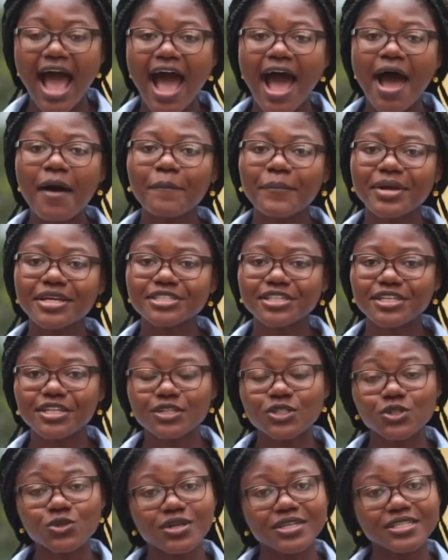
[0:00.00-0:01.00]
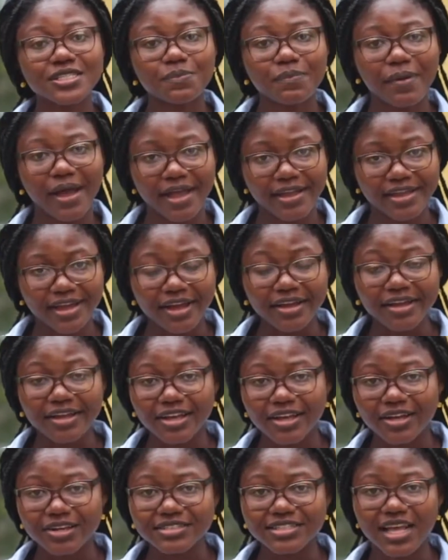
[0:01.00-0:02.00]
Our mission is to inspire young
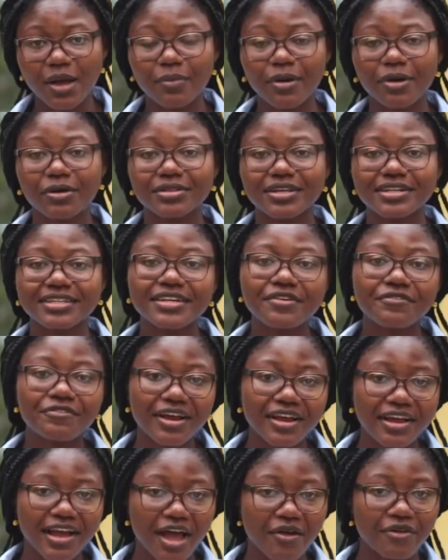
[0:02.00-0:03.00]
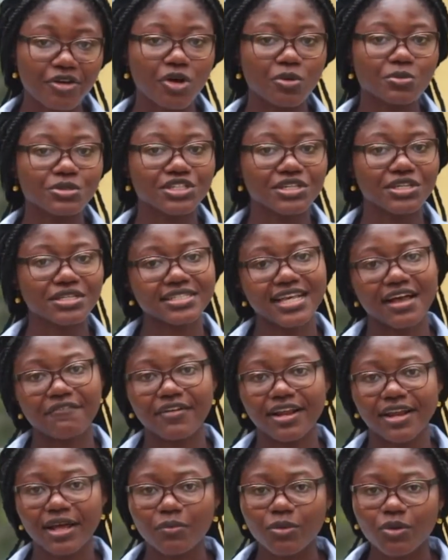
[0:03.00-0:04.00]
girls about the different career options
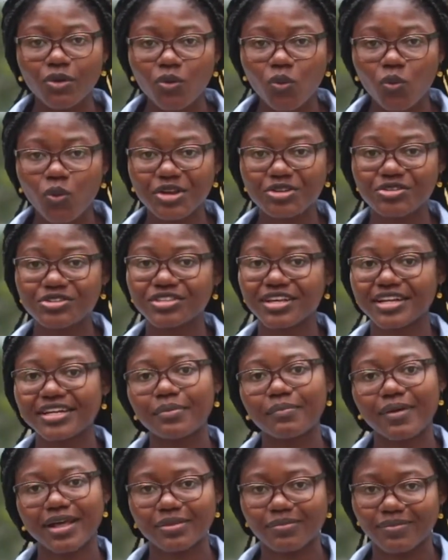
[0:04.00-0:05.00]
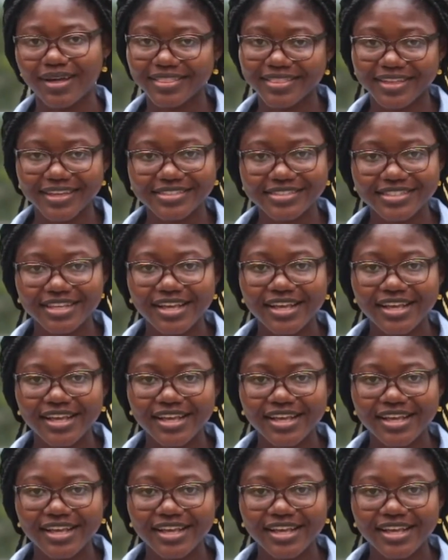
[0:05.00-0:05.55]
available when you study mathematics.